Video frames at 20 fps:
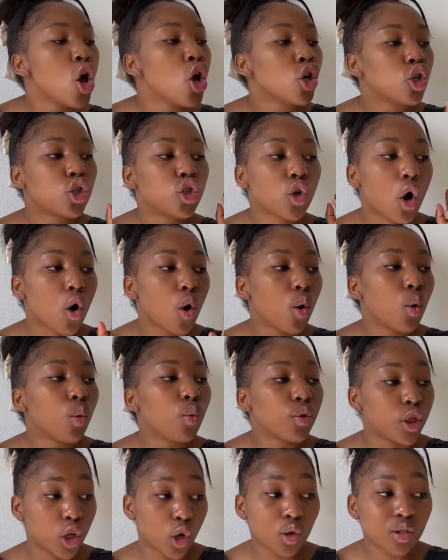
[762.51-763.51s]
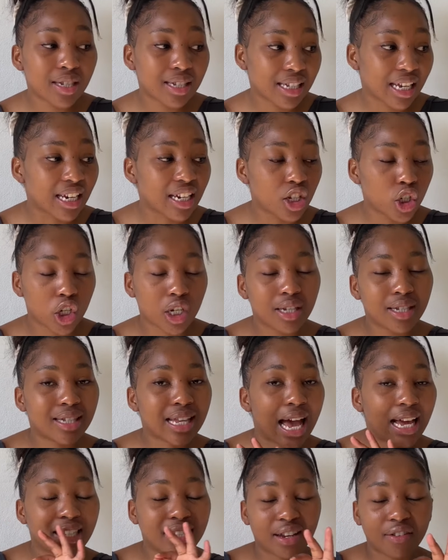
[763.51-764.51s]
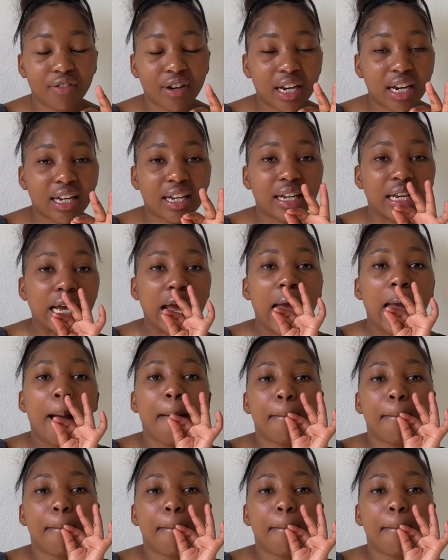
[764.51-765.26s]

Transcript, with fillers: So those skinny jeans are definitely